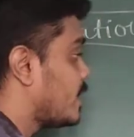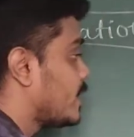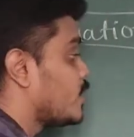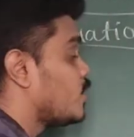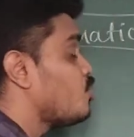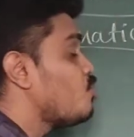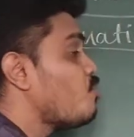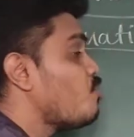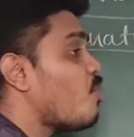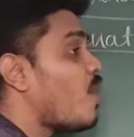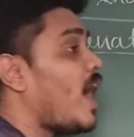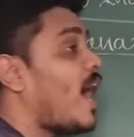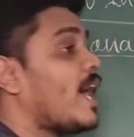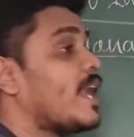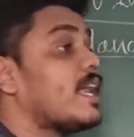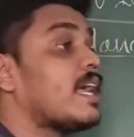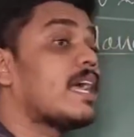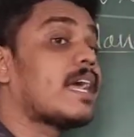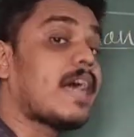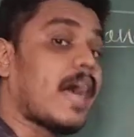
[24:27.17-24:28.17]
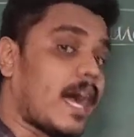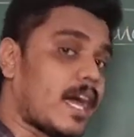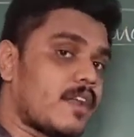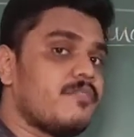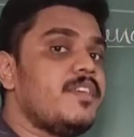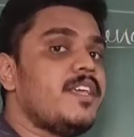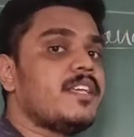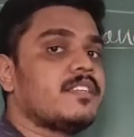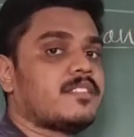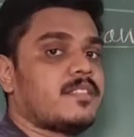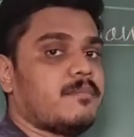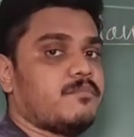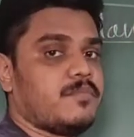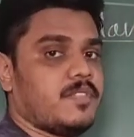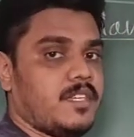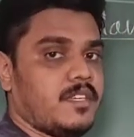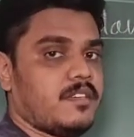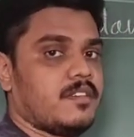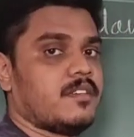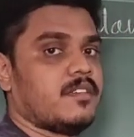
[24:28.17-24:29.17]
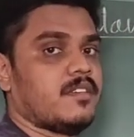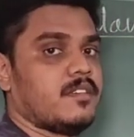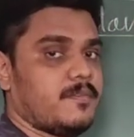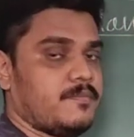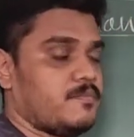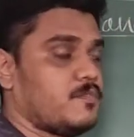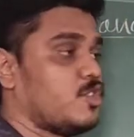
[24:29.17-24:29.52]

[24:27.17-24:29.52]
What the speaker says: you are carving something.